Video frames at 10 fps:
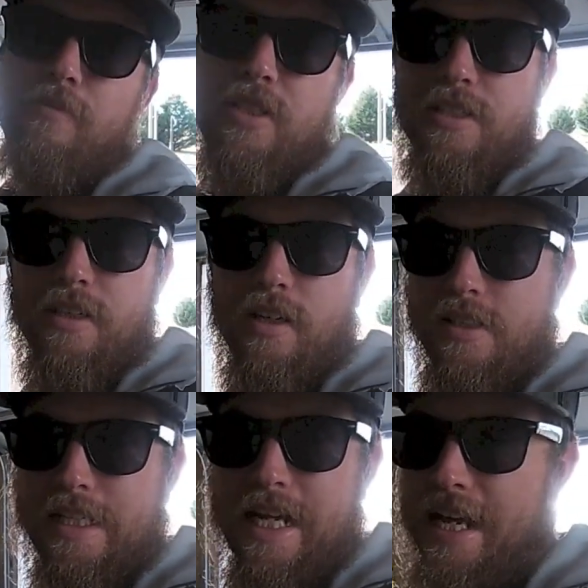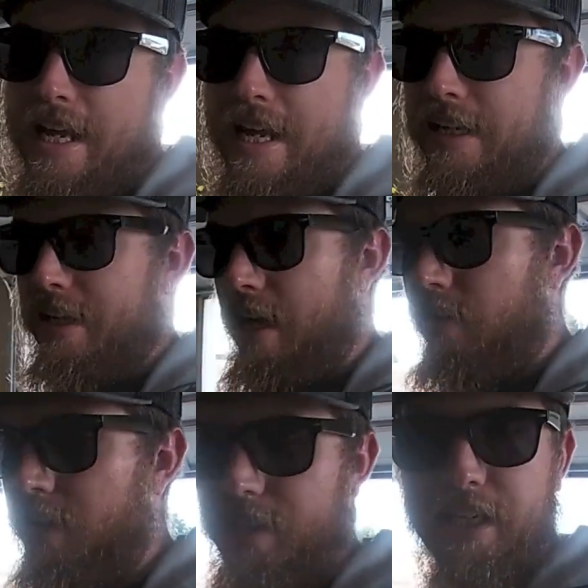Pypes exhaust that I had.
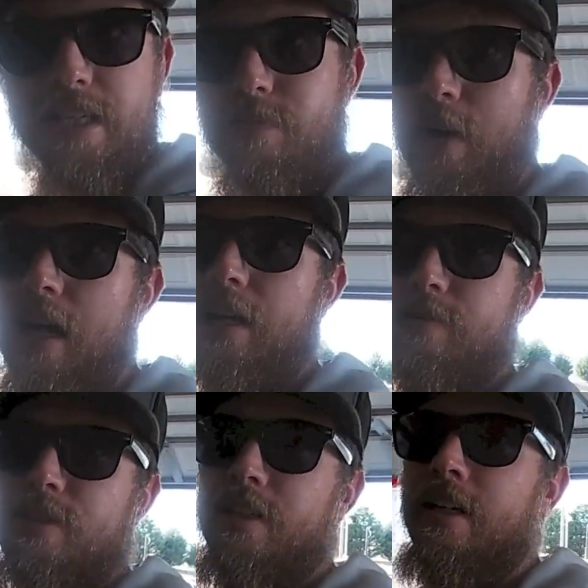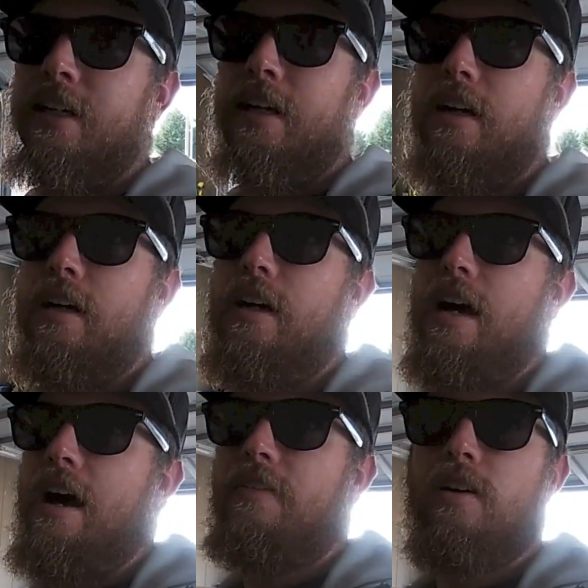Now, nothing against Pypes.
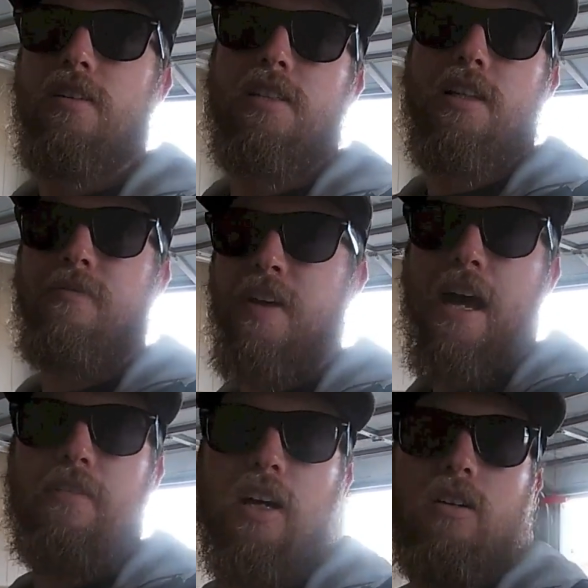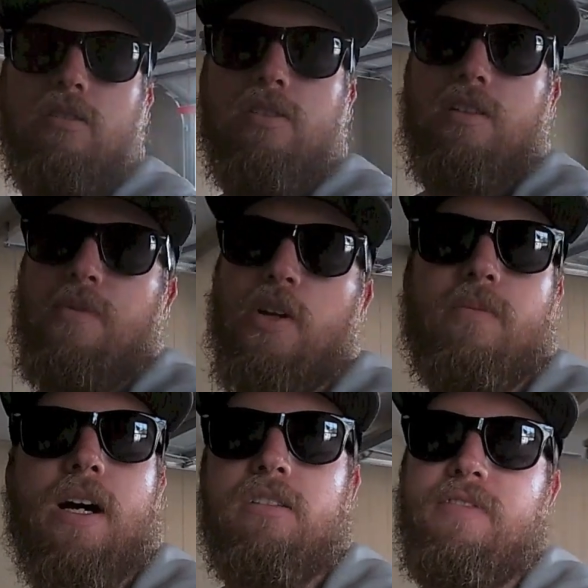Uh, I've heard some 5.0s, some
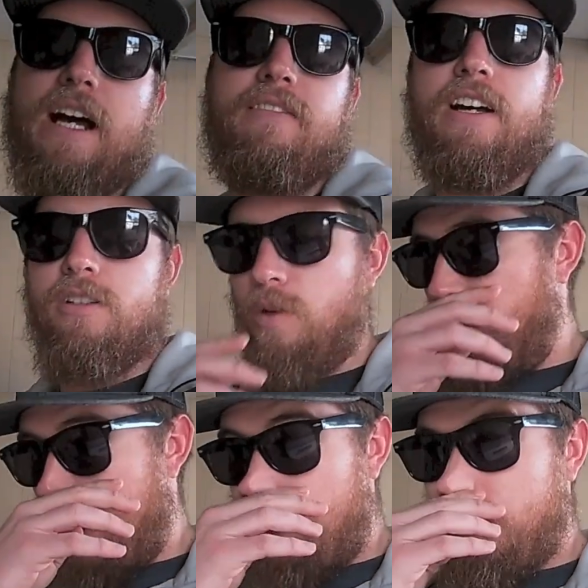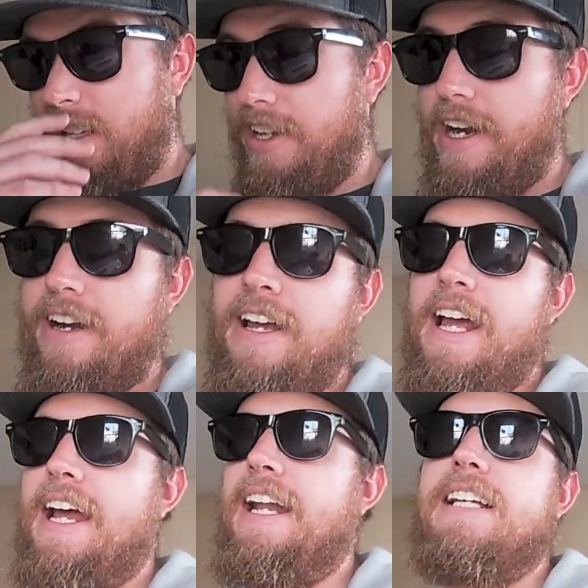newer model 5.0s with Pypes on there,
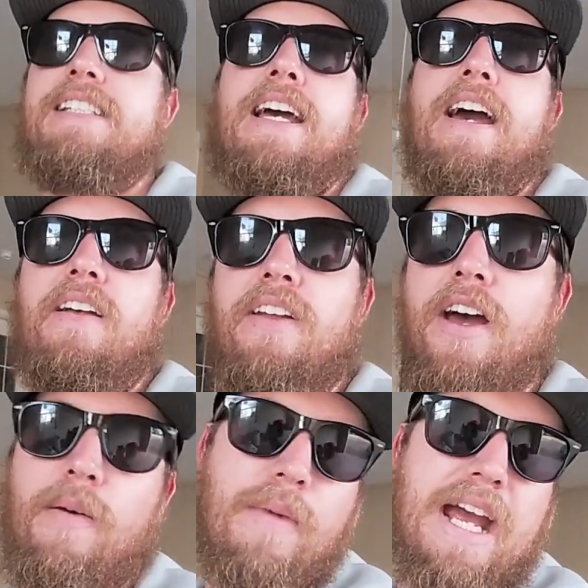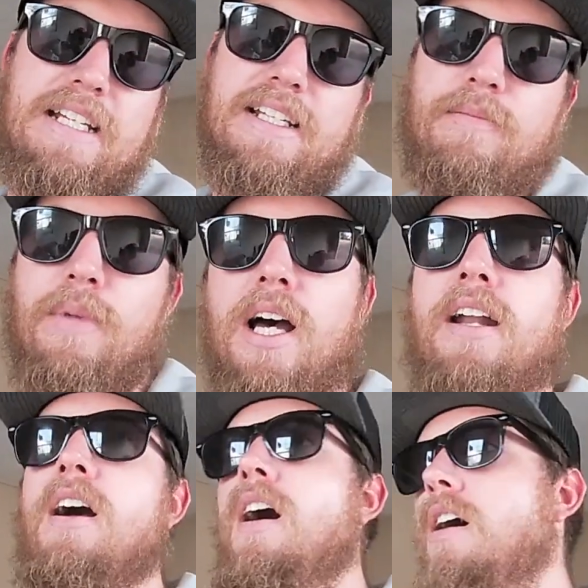and they sound amazing.
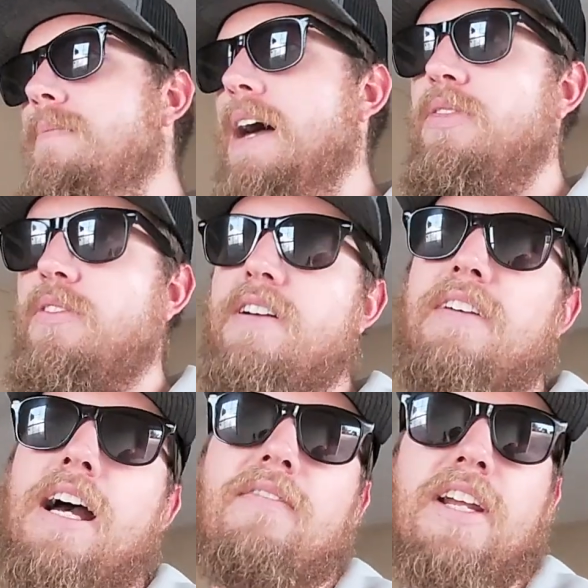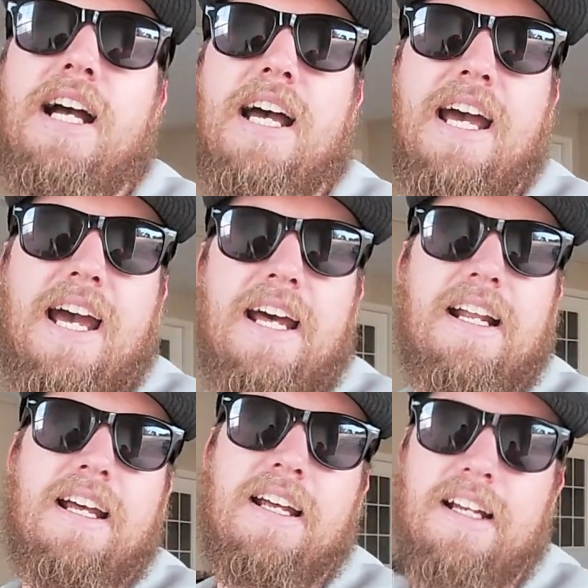But on my three valve that I
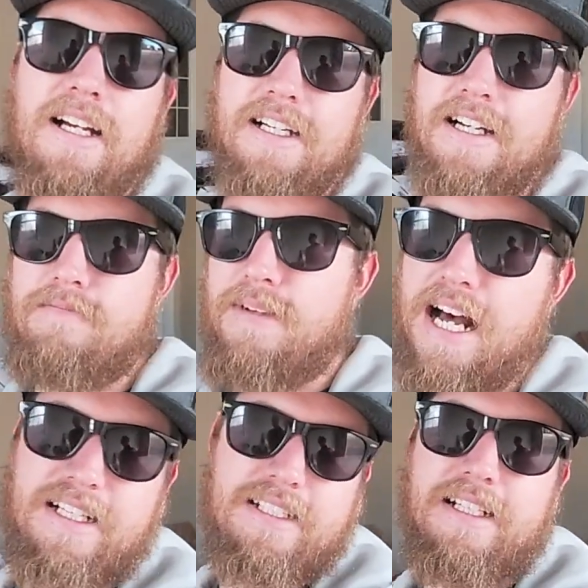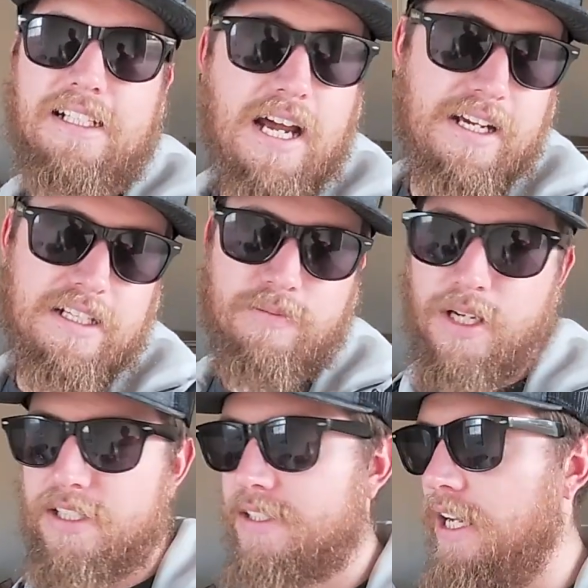had, um, I just didn't like it as
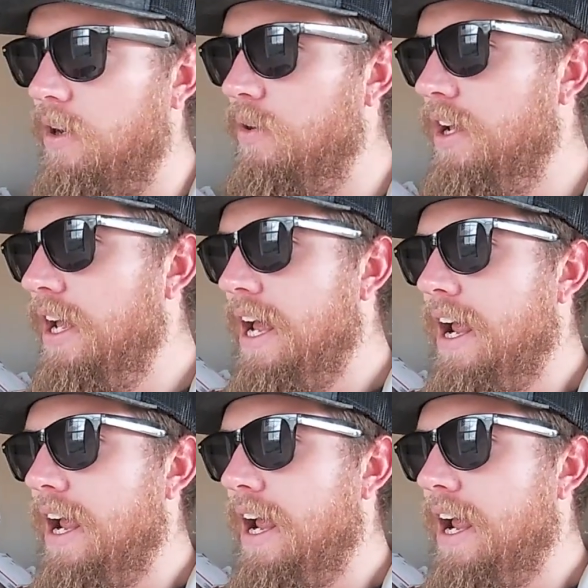much. So